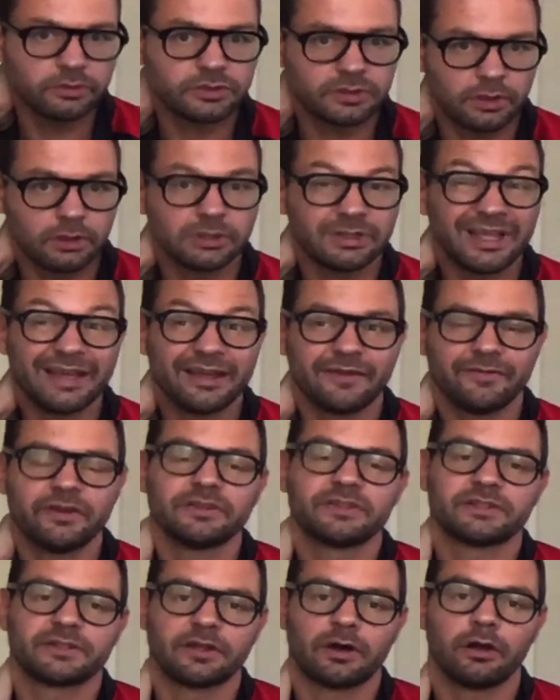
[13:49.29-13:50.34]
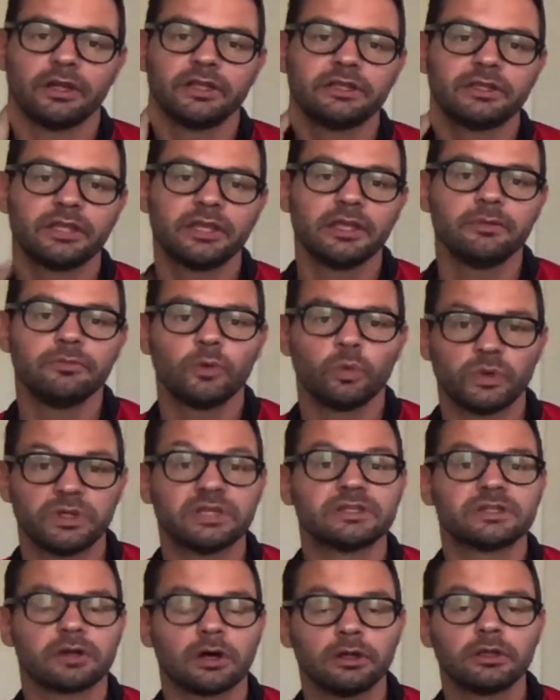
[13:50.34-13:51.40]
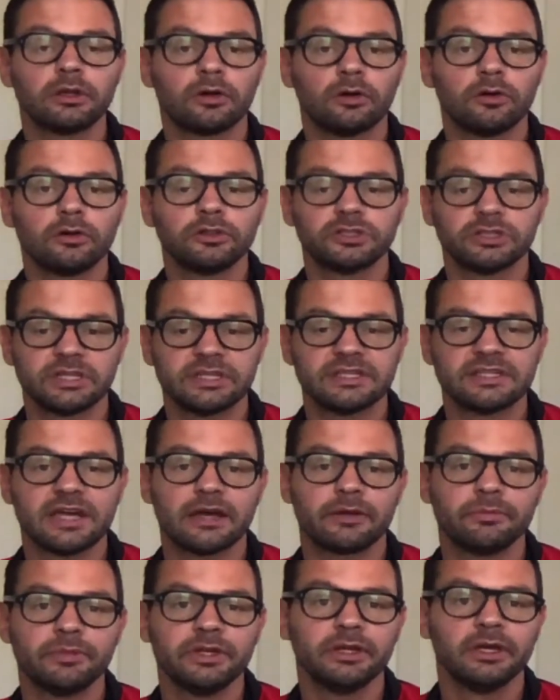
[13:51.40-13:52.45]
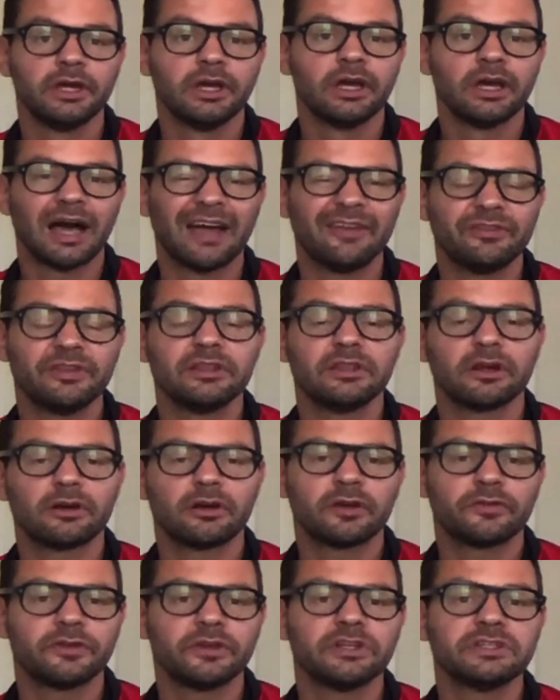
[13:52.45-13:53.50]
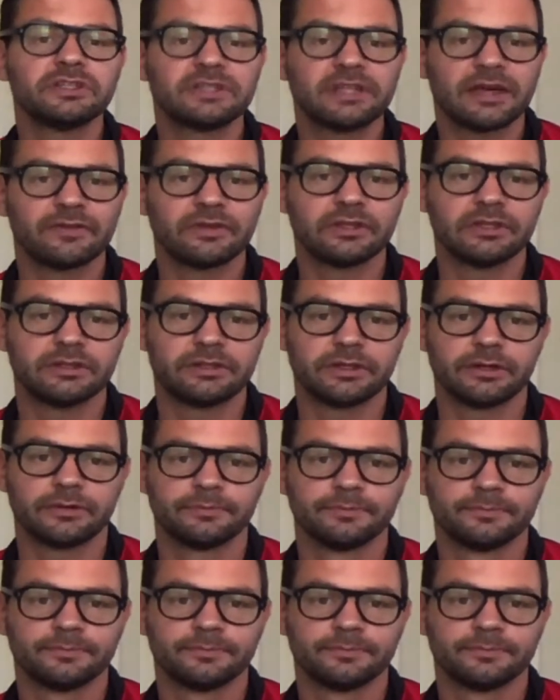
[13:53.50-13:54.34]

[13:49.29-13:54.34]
So they have a solid team with a solid coach, De Zerbi. I think they're gonna finish 7th this year.